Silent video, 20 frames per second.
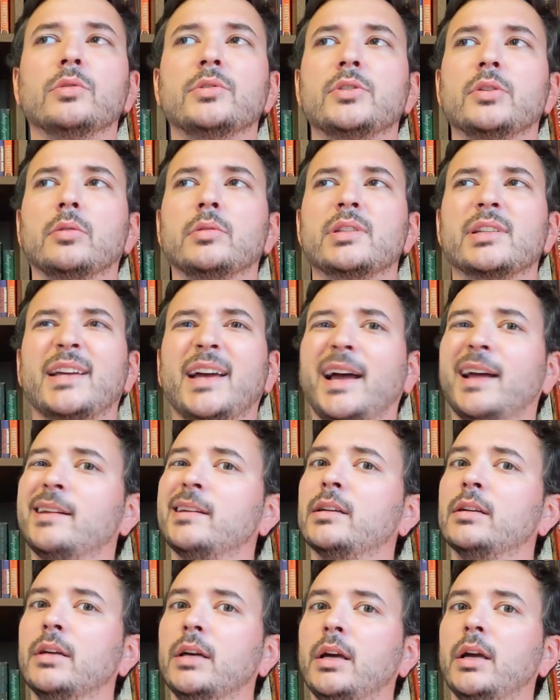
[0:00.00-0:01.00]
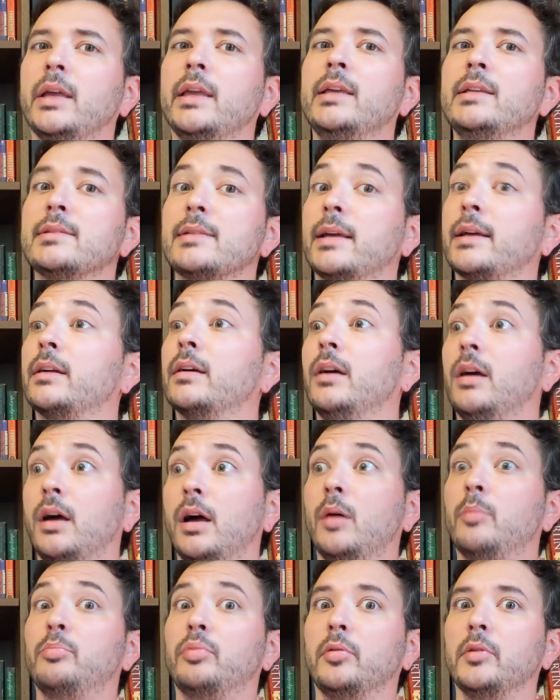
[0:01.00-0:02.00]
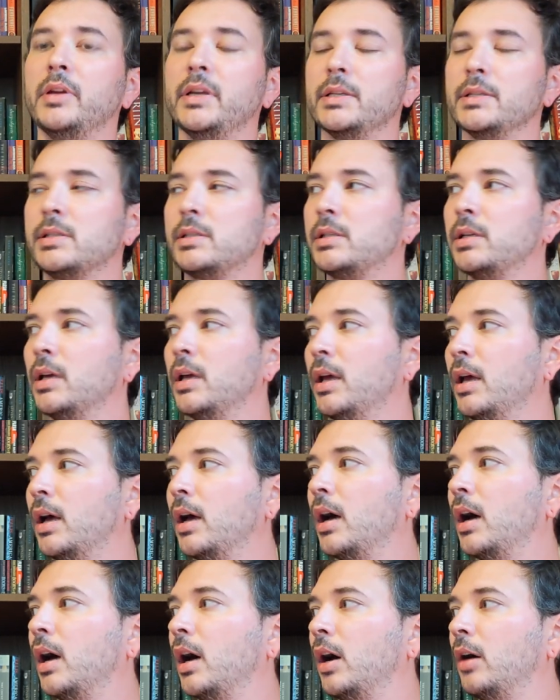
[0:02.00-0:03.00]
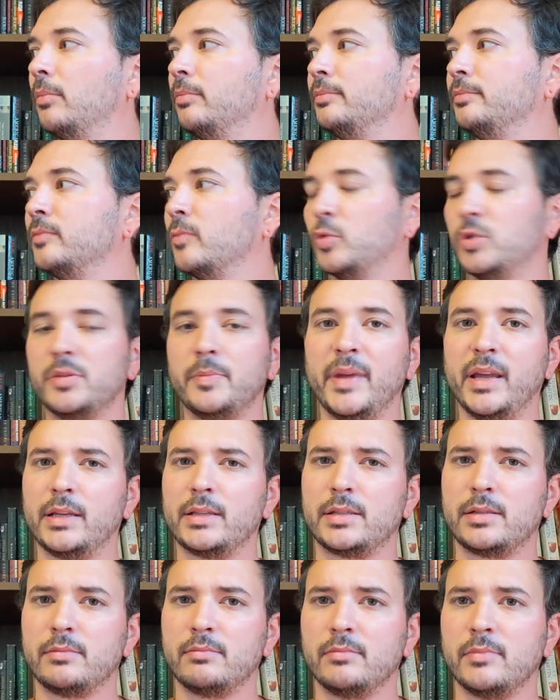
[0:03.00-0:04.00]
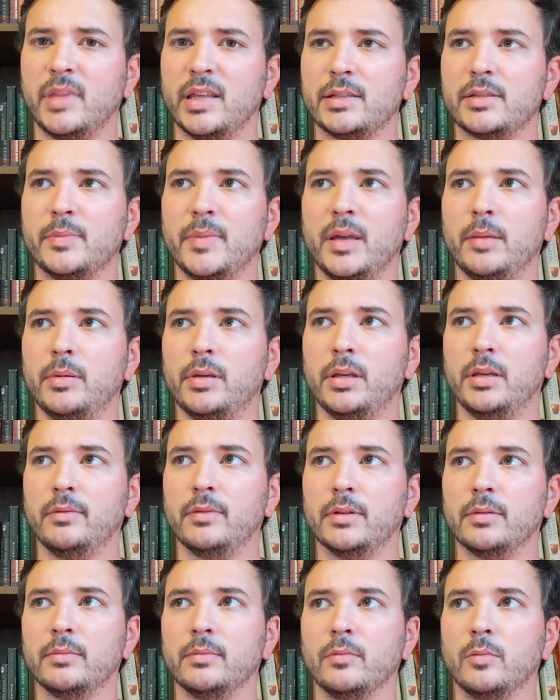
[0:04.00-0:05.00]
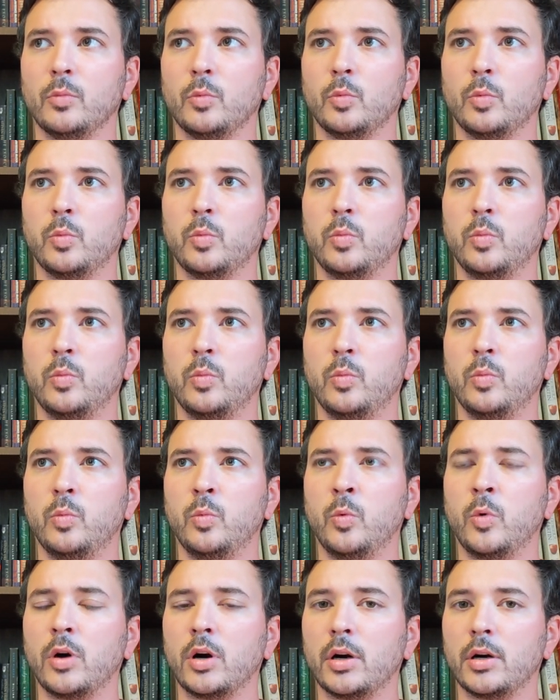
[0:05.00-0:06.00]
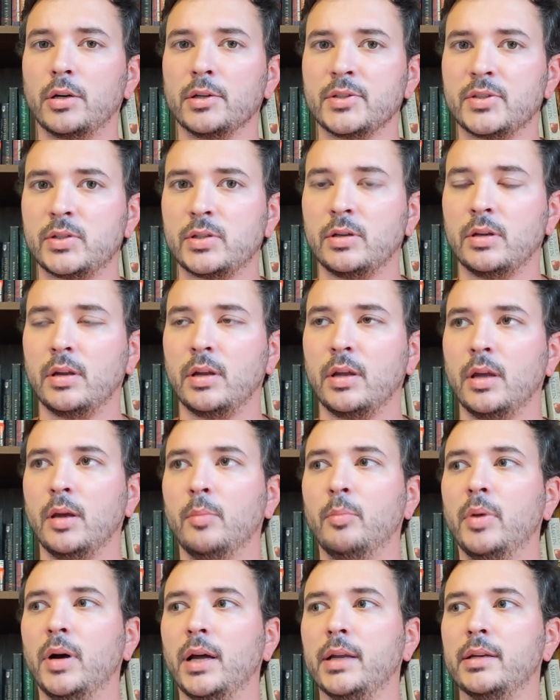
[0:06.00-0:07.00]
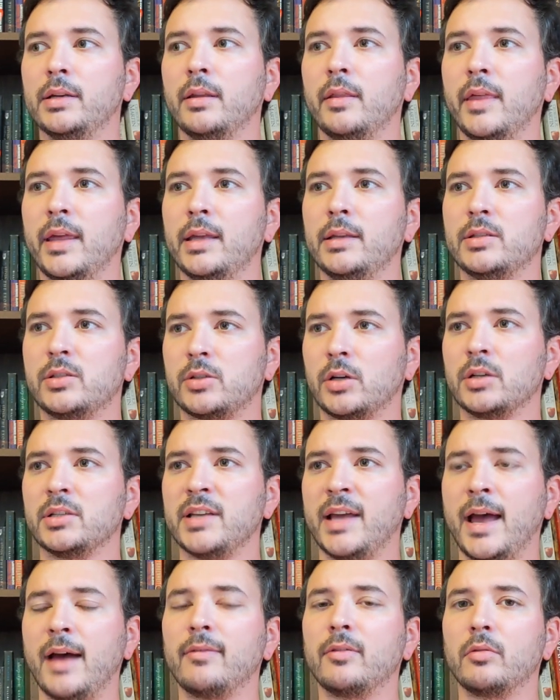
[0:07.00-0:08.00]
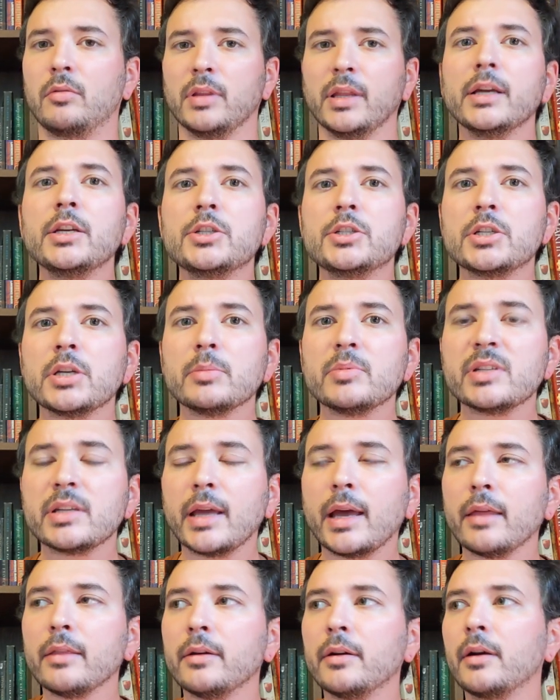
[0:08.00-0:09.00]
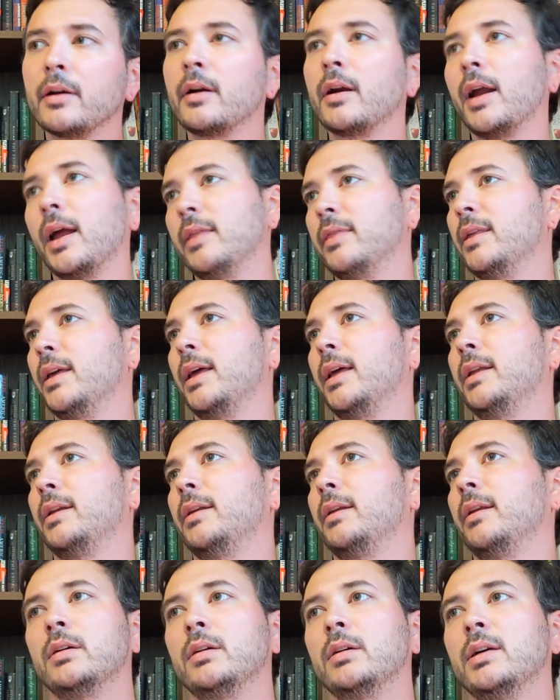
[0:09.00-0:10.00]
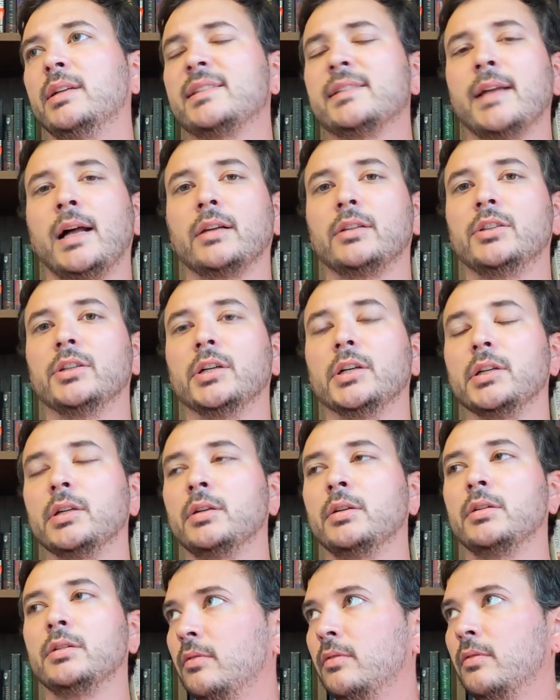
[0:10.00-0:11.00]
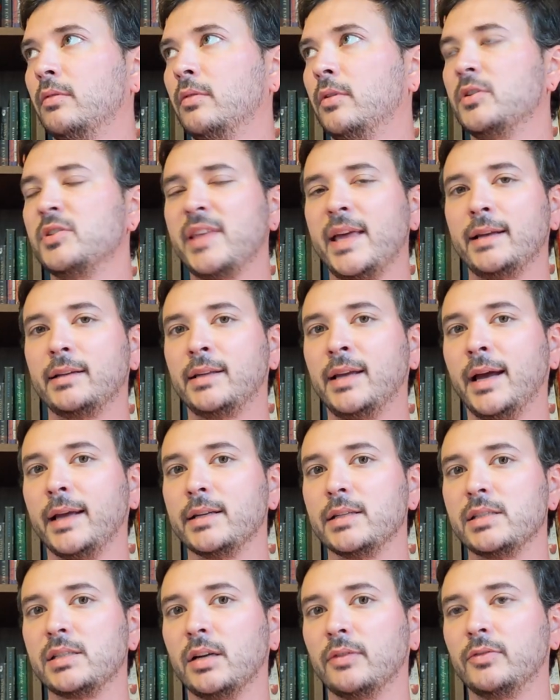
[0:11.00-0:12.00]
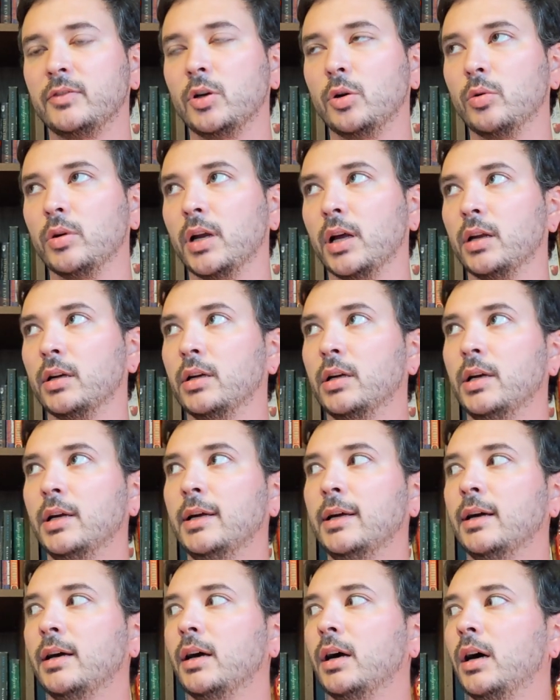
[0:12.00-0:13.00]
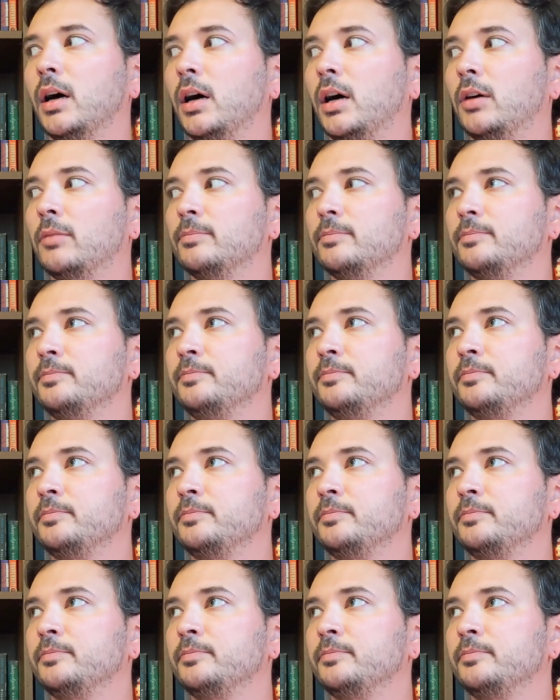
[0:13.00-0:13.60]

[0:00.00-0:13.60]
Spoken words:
So it's kind of... He's, like, a priest. Which makes this maybe even worse. But they start to have a relationship together. And then it's not good. There's that kind of stuff going on.